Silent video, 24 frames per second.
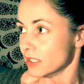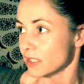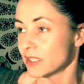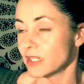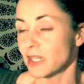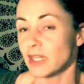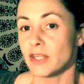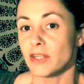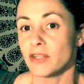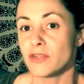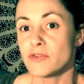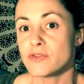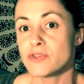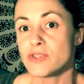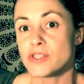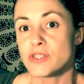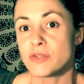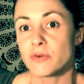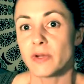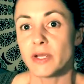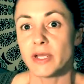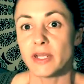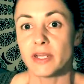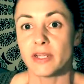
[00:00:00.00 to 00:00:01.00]
get used
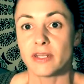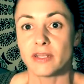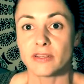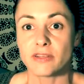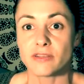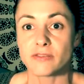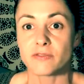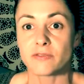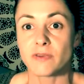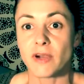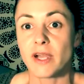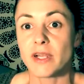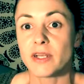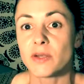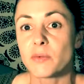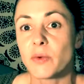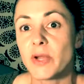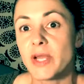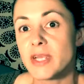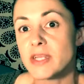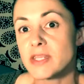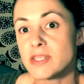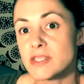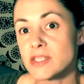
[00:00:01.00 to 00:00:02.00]
to it and find
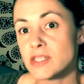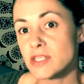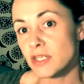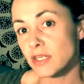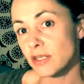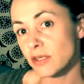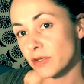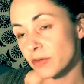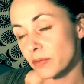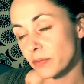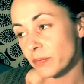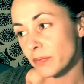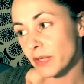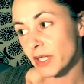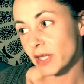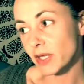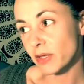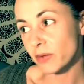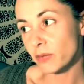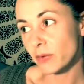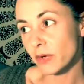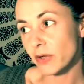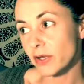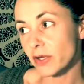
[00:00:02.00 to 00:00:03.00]
ways to make
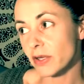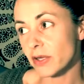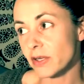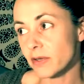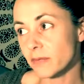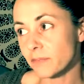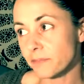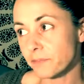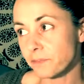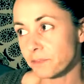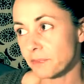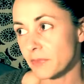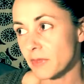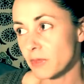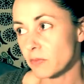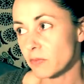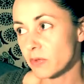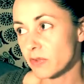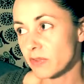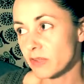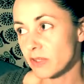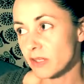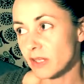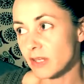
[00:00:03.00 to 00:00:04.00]
it work
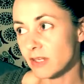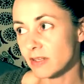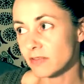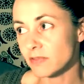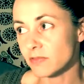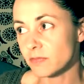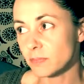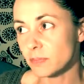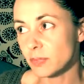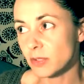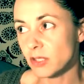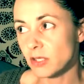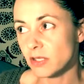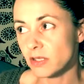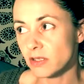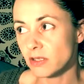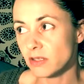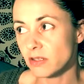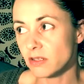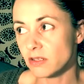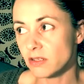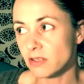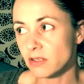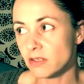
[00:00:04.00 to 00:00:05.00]
with your life. But
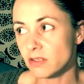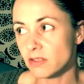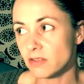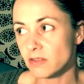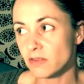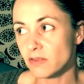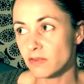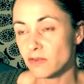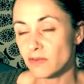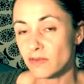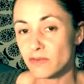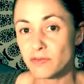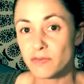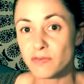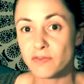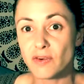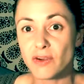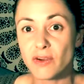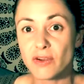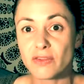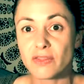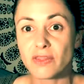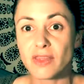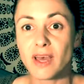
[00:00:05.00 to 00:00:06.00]

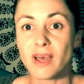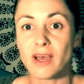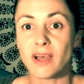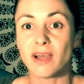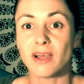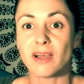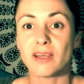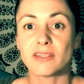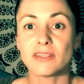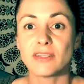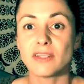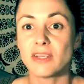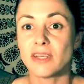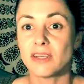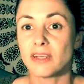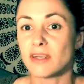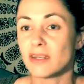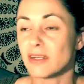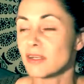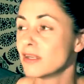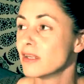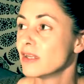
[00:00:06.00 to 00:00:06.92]
fuck that, nah.